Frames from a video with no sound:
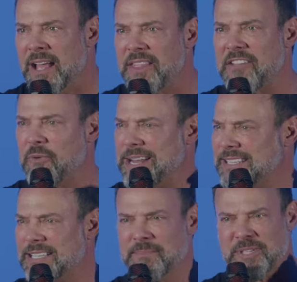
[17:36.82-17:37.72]
They've
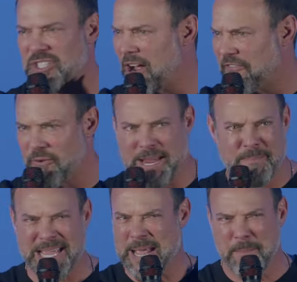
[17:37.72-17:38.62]
witnessed him suffering,
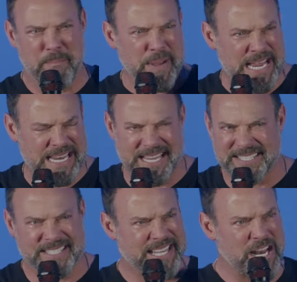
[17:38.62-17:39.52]
being beaten, his
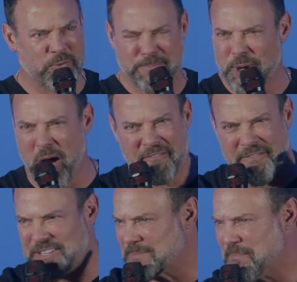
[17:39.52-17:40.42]
skin ripped off
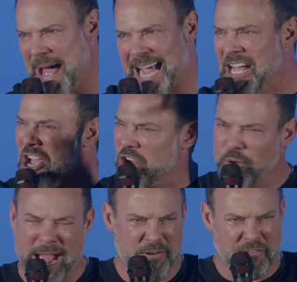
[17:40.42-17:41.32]
of his back,
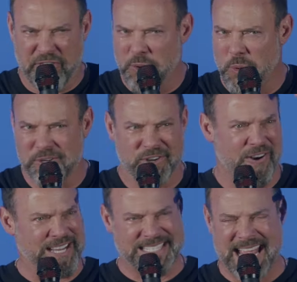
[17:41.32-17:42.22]
crown of thorns
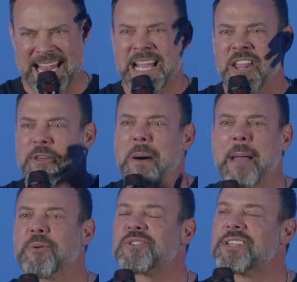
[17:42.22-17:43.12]
on his head. The
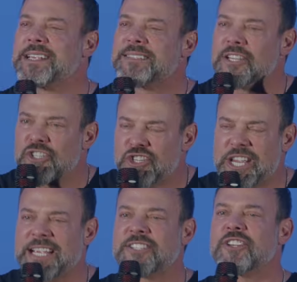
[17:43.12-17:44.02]
Bible says that
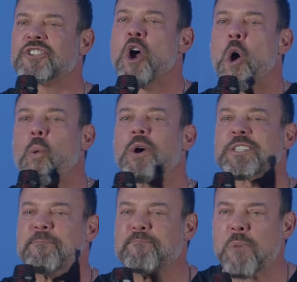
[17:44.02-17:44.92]
Jesus
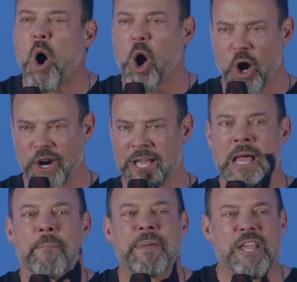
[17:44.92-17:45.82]
was marred
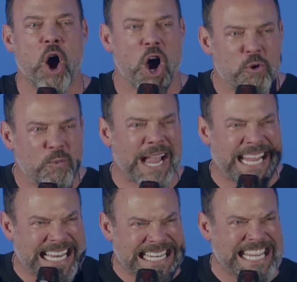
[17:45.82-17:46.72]
beyond
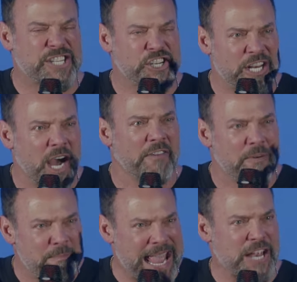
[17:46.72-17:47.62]
recognition of a
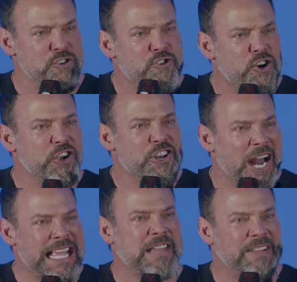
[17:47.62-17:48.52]
man. You could
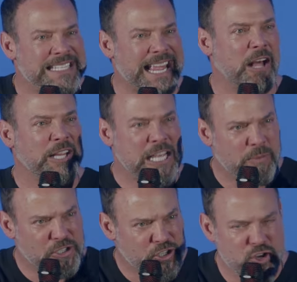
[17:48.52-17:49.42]
not even tell he
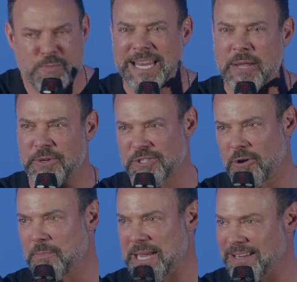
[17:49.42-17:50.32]
was human, he was so
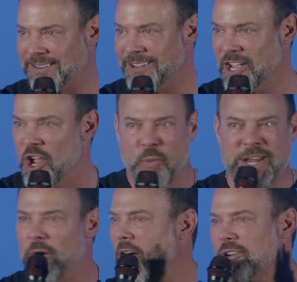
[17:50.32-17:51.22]
beaten. We
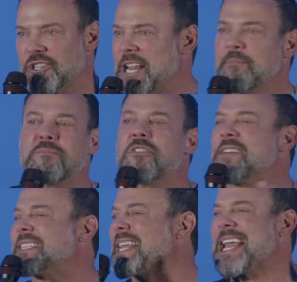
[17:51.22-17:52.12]
don't understand
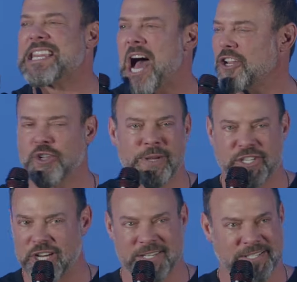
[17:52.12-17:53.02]
movies cannot do it
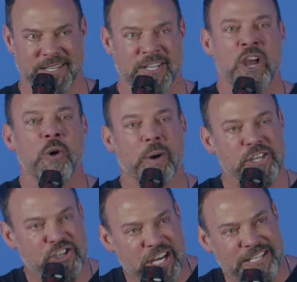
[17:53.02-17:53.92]
justice what
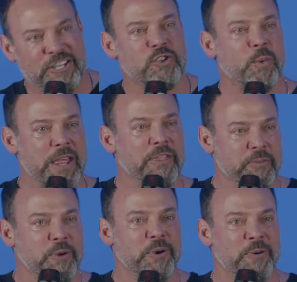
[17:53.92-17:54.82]
Jesus went
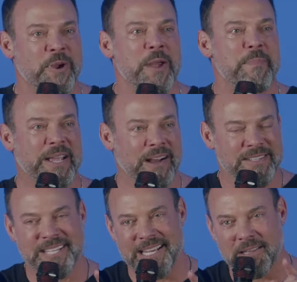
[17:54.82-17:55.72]
through
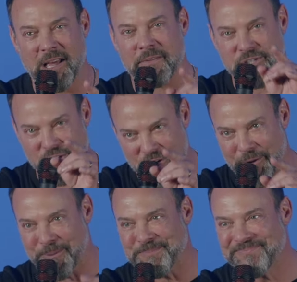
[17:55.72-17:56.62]
because he loves
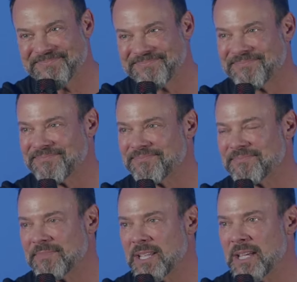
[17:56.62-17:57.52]
you.
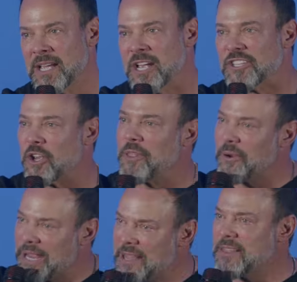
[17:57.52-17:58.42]
So they're
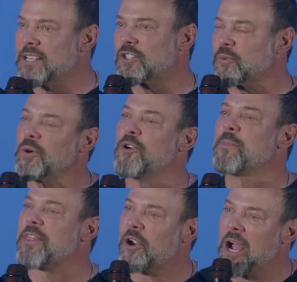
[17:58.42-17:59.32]
in this
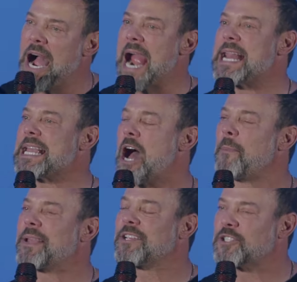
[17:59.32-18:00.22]
room and they're hiding out
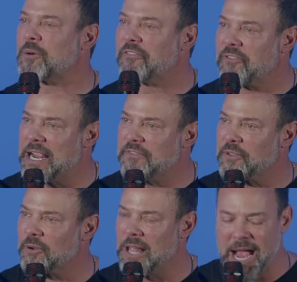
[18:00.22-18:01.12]
because they're afraid for
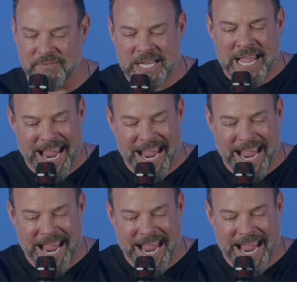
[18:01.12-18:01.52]
their lives.